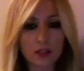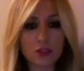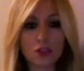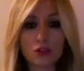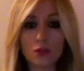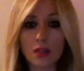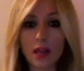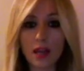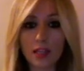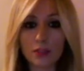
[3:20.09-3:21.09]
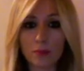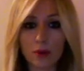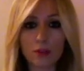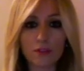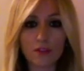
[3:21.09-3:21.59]
due to an
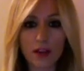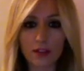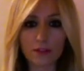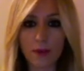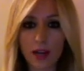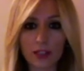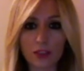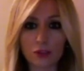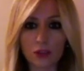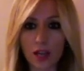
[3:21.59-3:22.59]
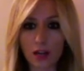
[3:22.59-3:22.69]
8.5 magnitude